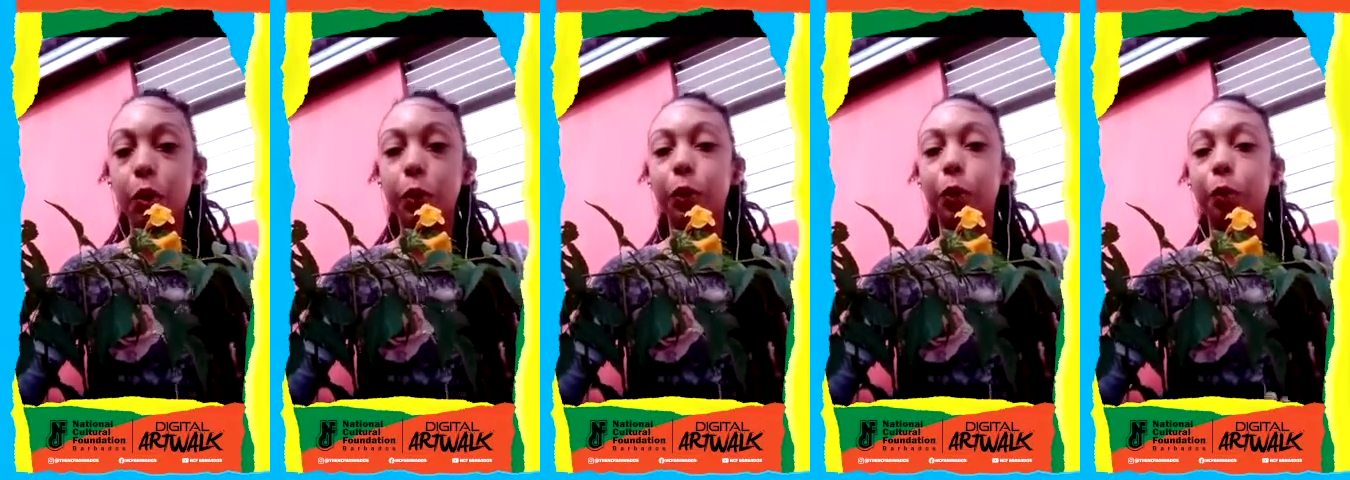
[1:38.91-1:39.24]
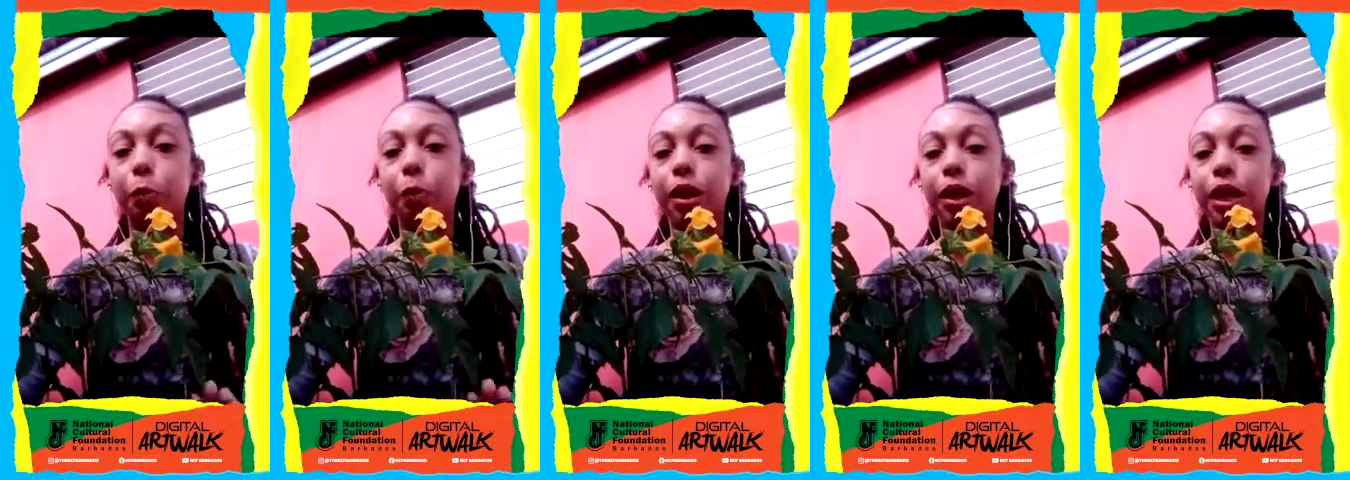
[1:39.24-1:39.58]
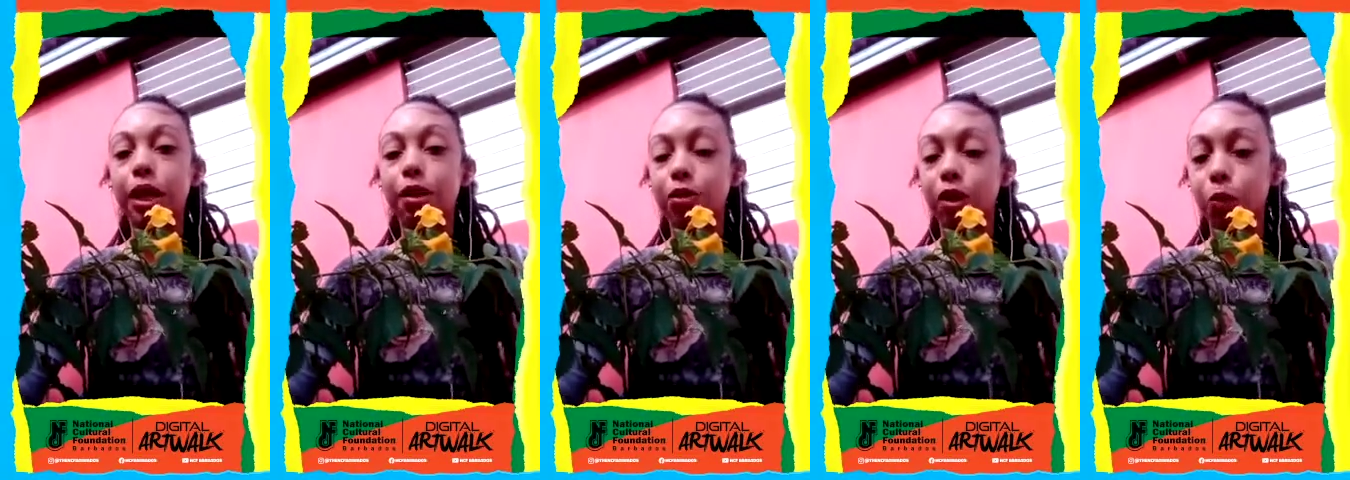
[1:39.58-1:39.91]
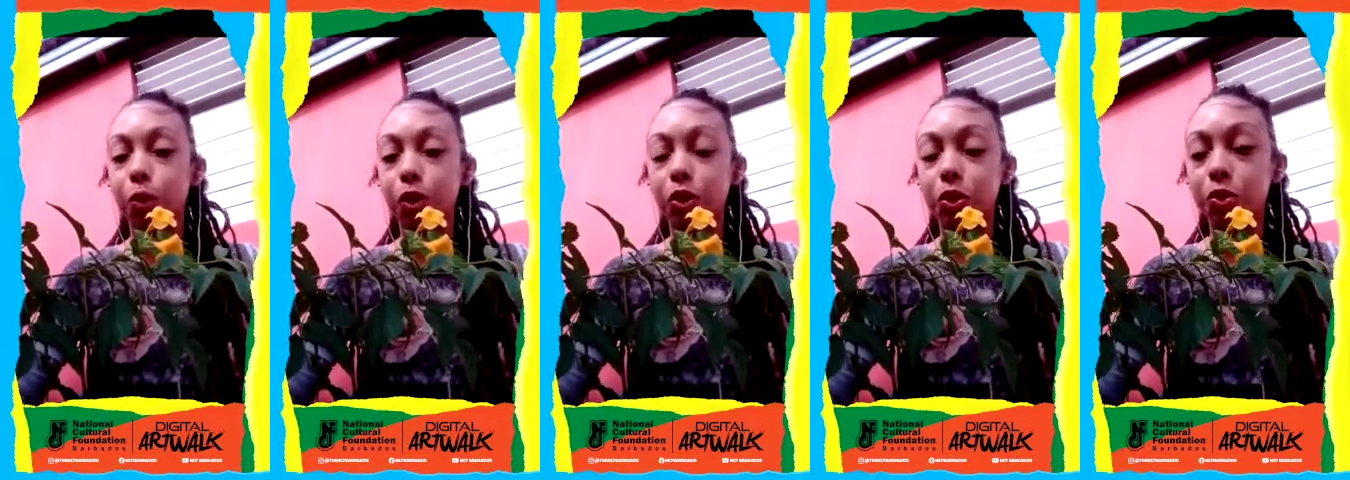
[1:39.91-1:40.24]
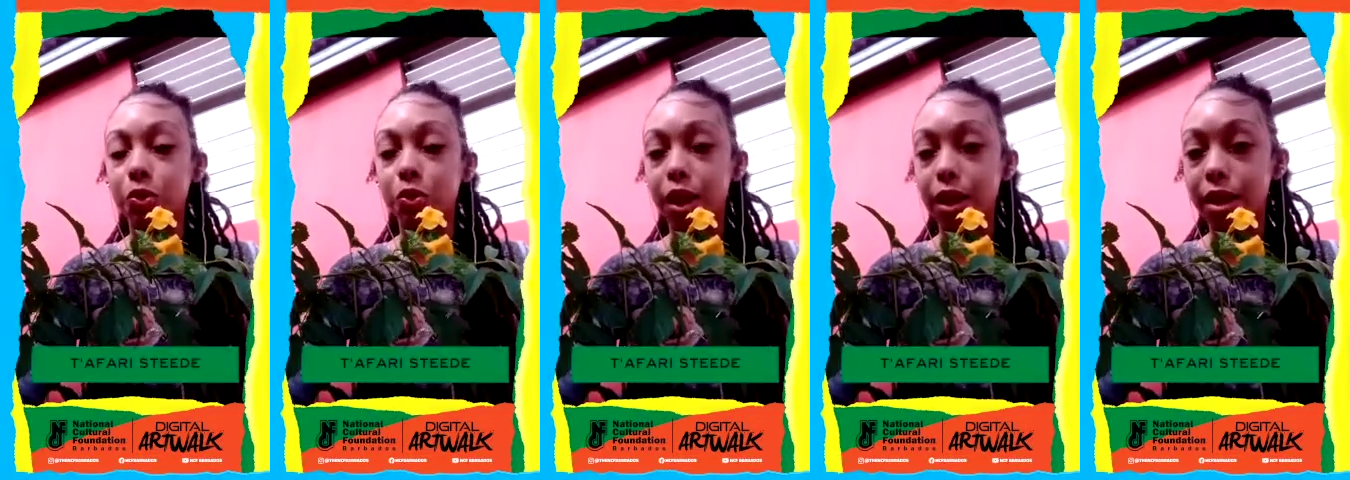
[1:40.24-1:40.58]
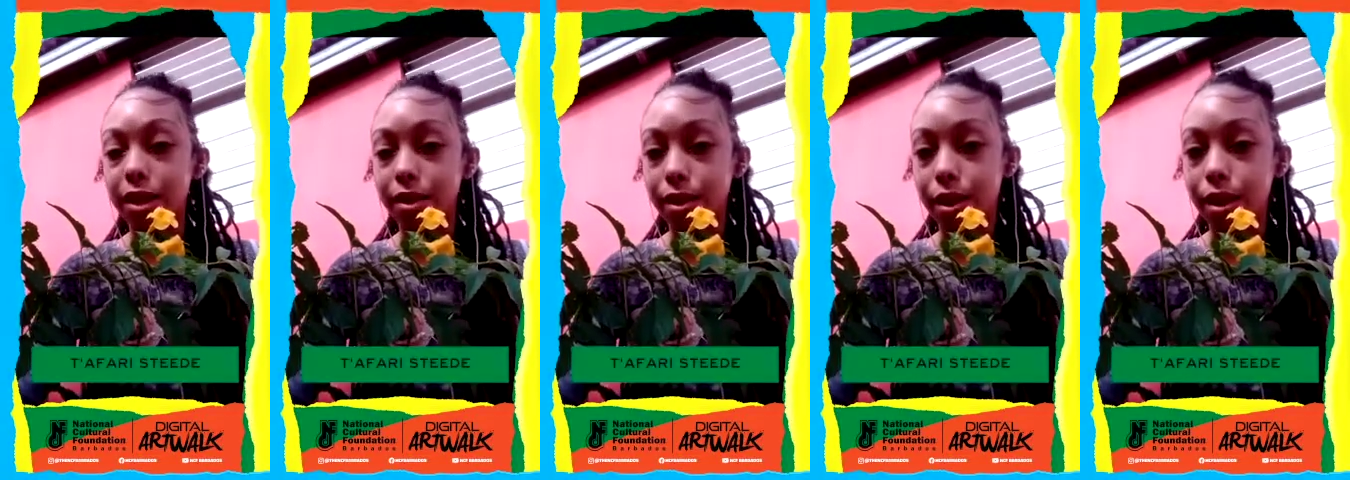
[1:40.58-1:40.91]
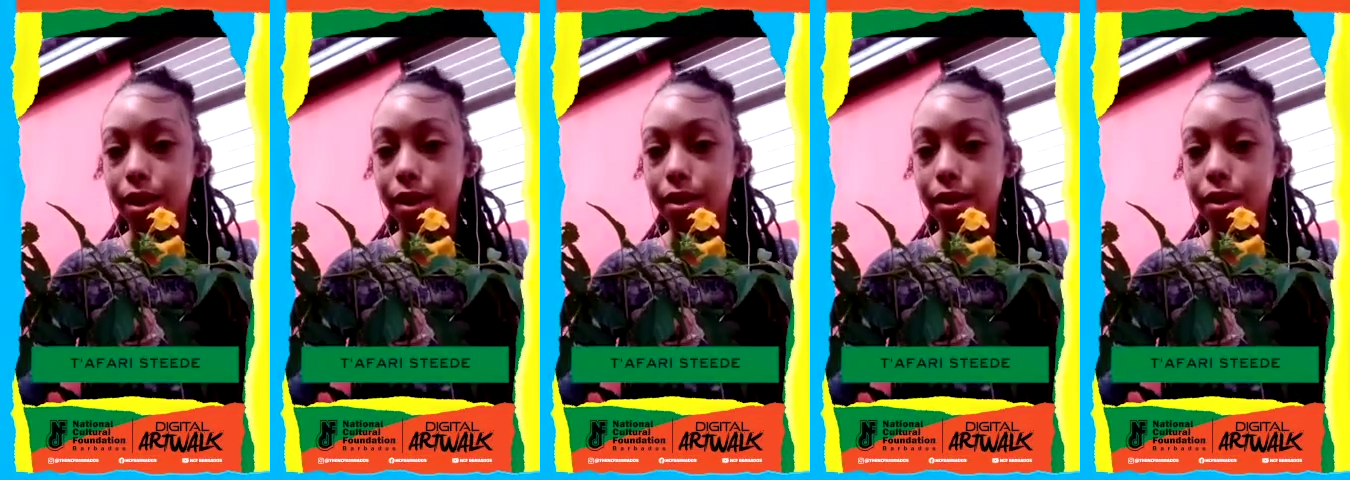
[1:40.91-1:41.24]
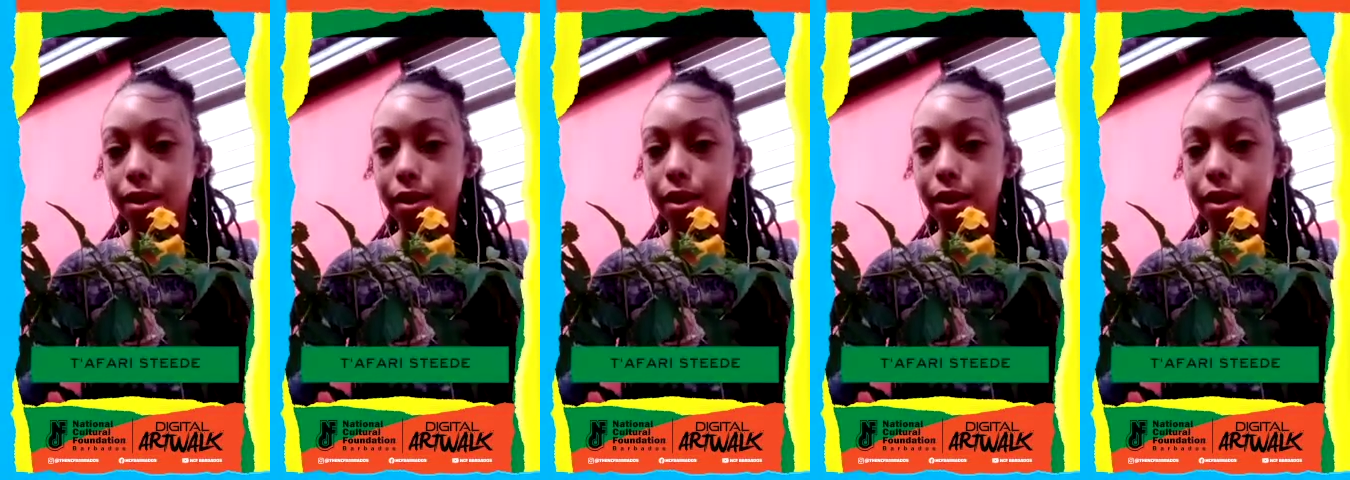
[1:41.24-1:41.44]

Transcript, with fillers: or believed it when you said it, then.